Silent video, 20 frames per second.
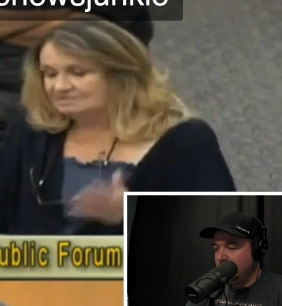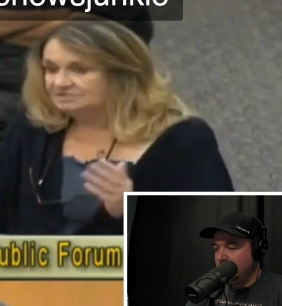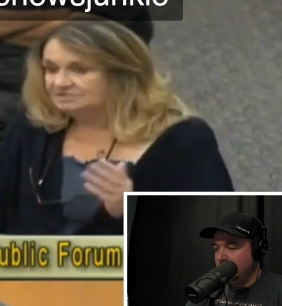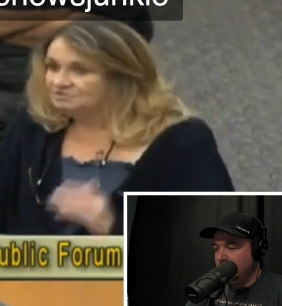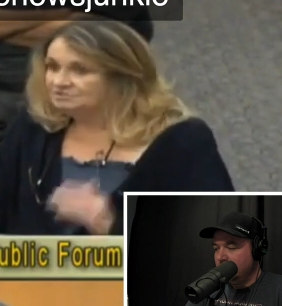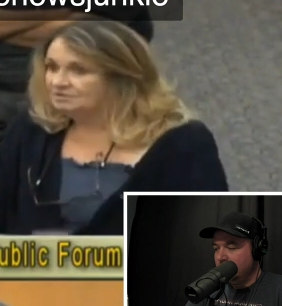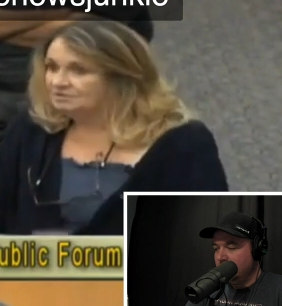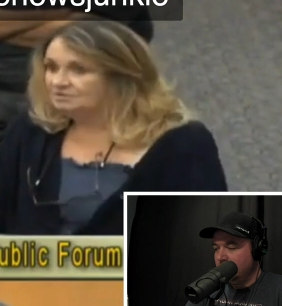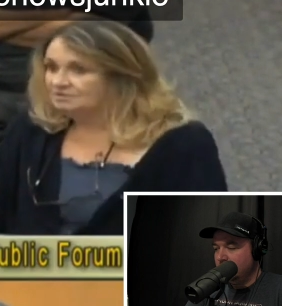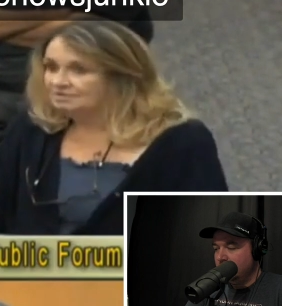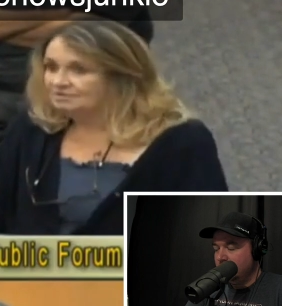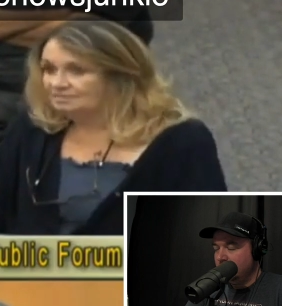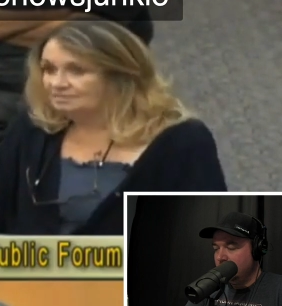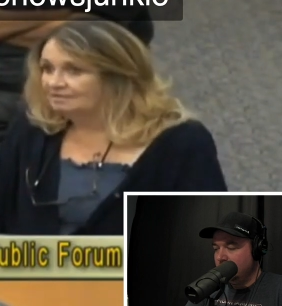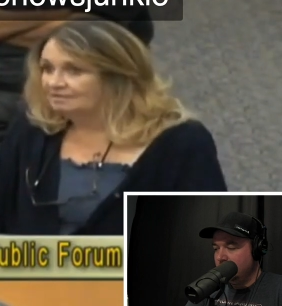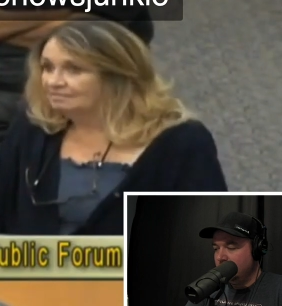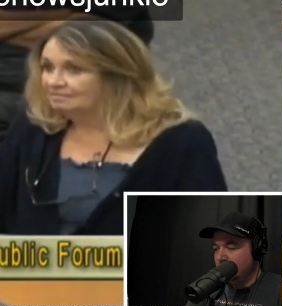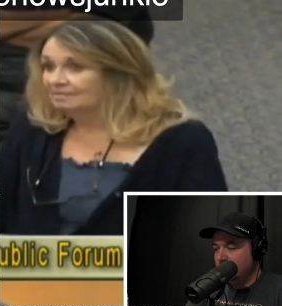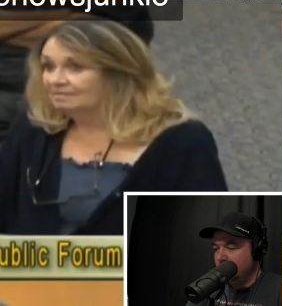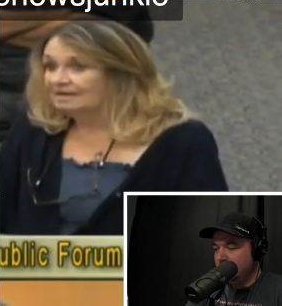Speaker 1: t shirt and a
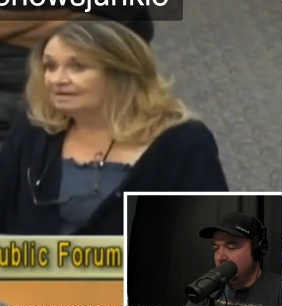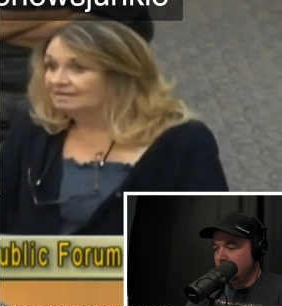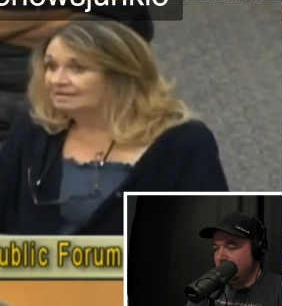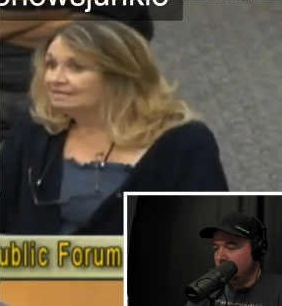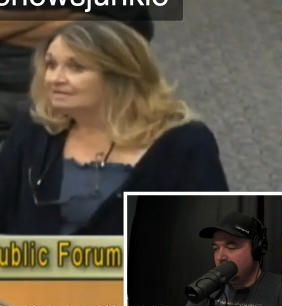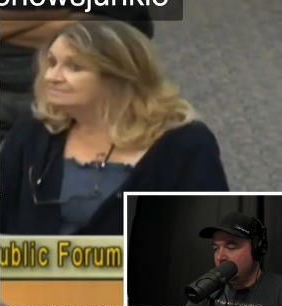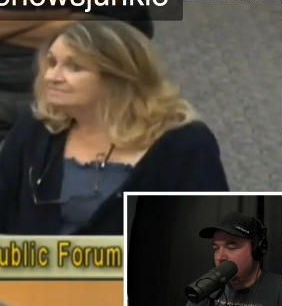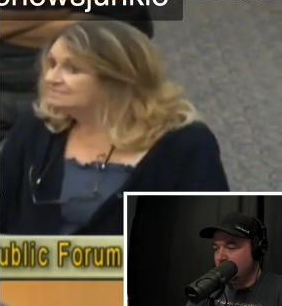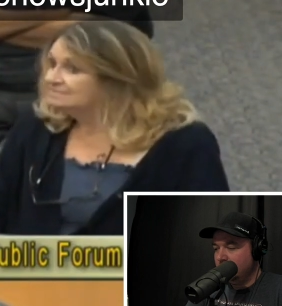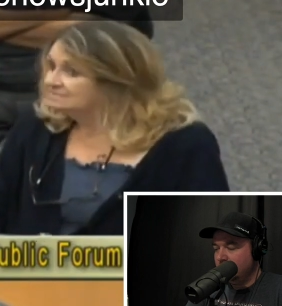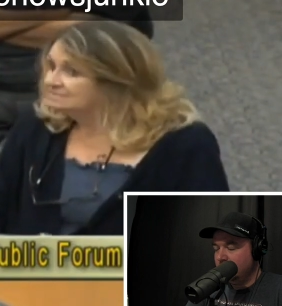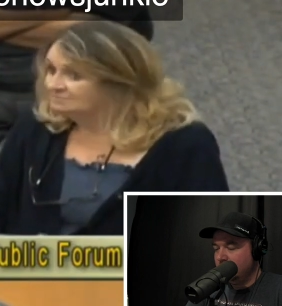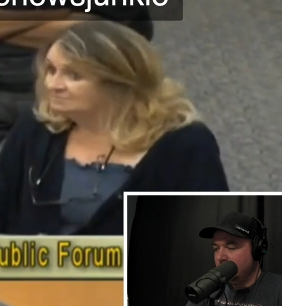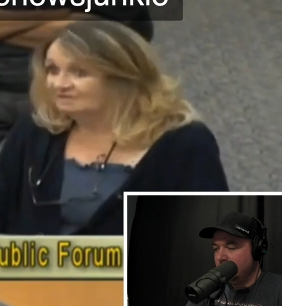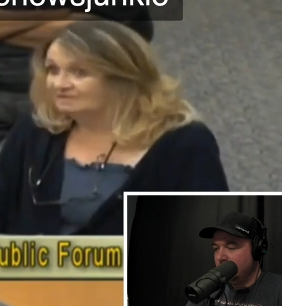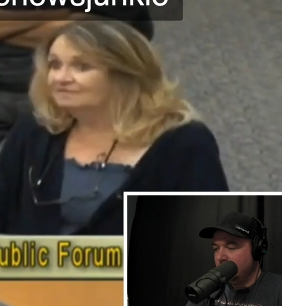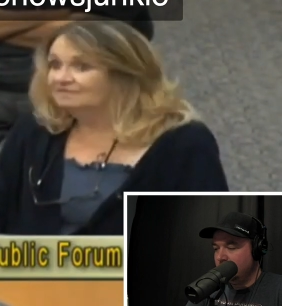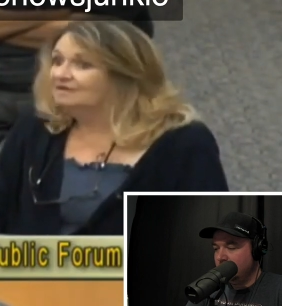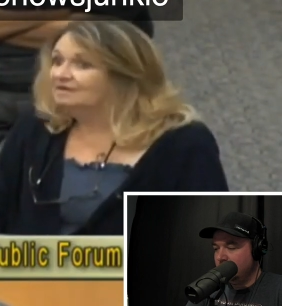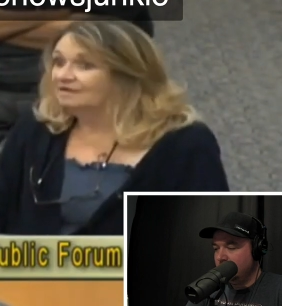pair of leggings. It's
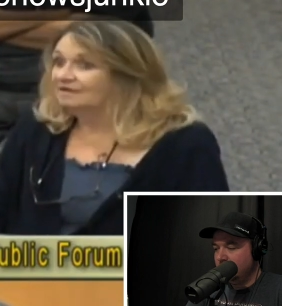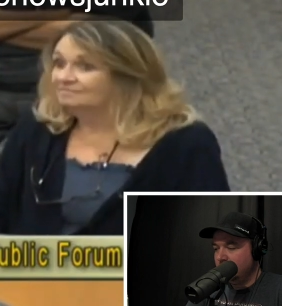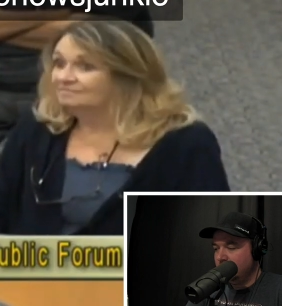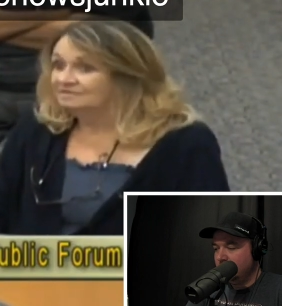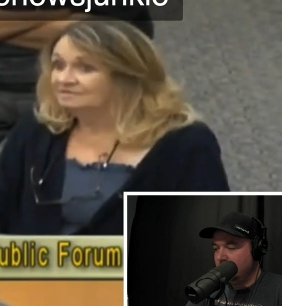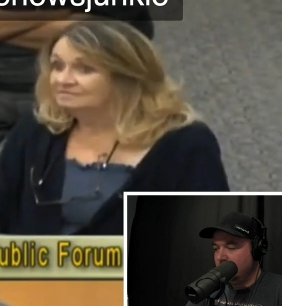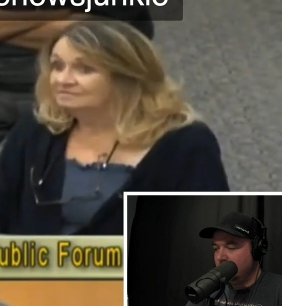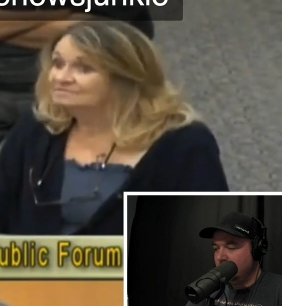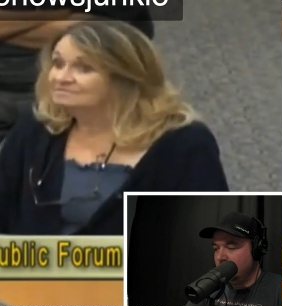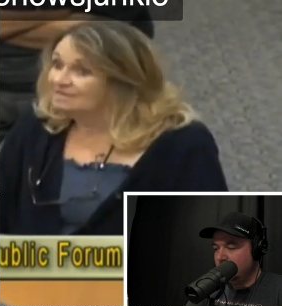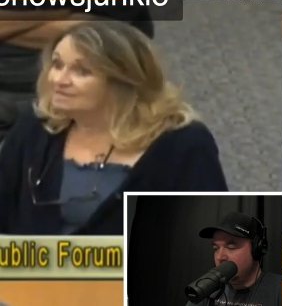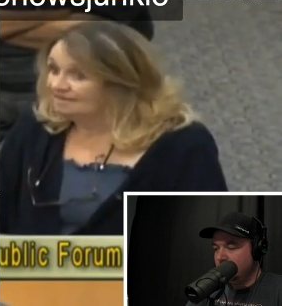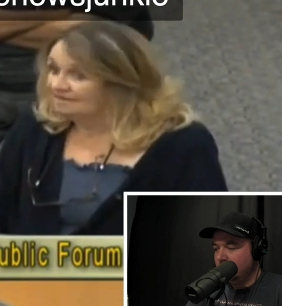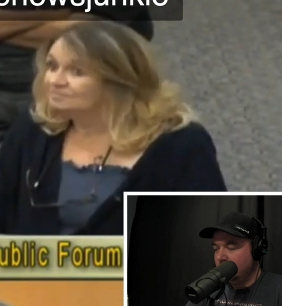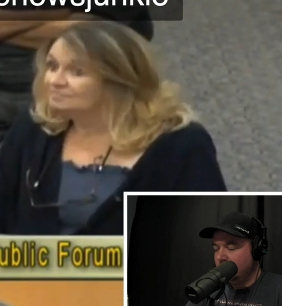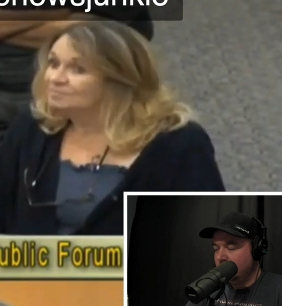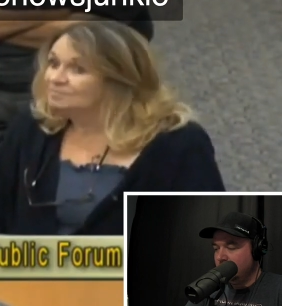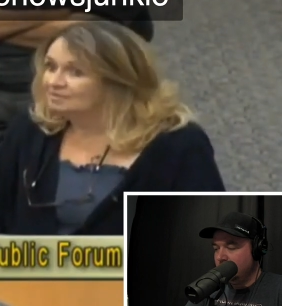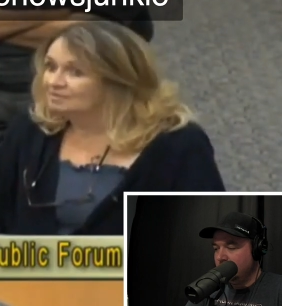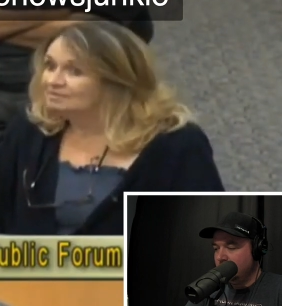very obvious I have
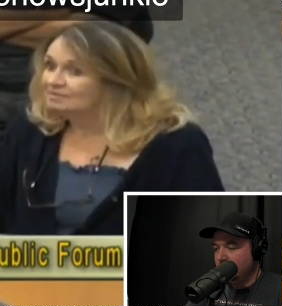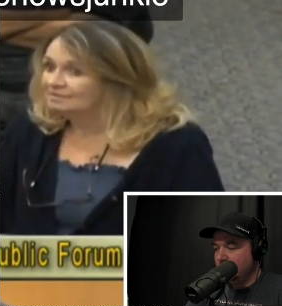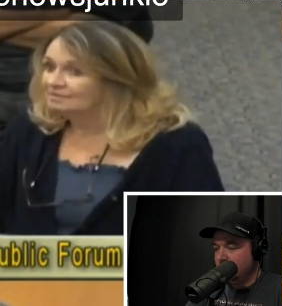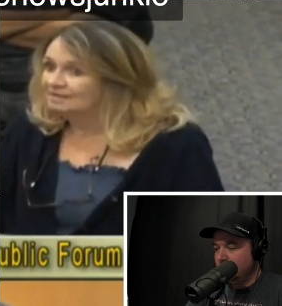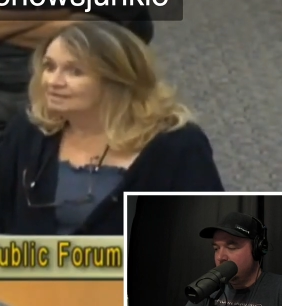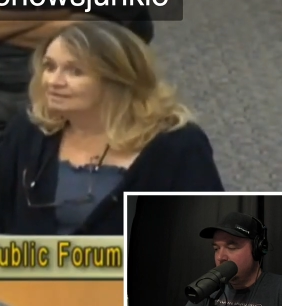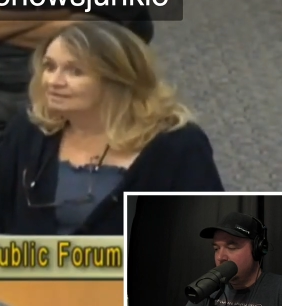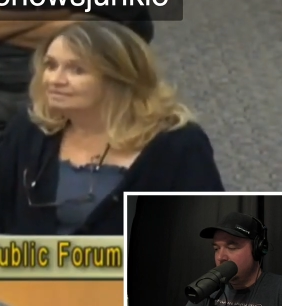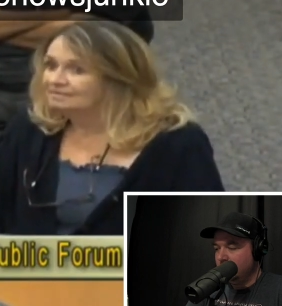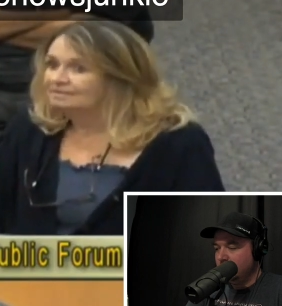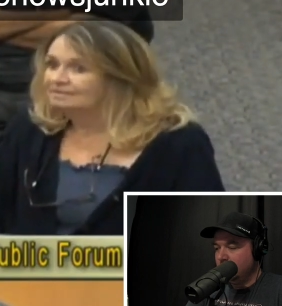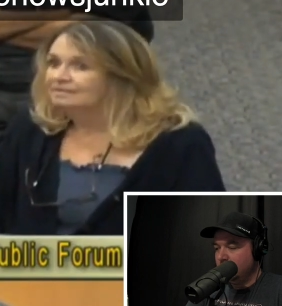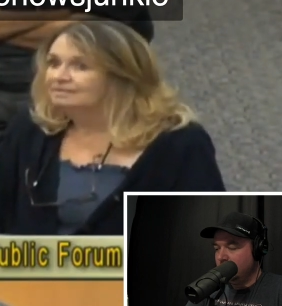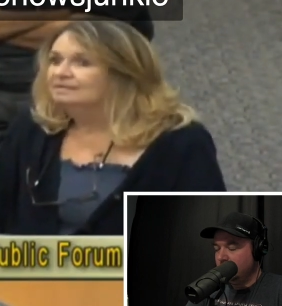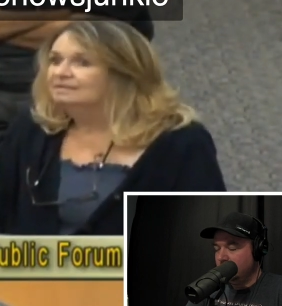a broken leg.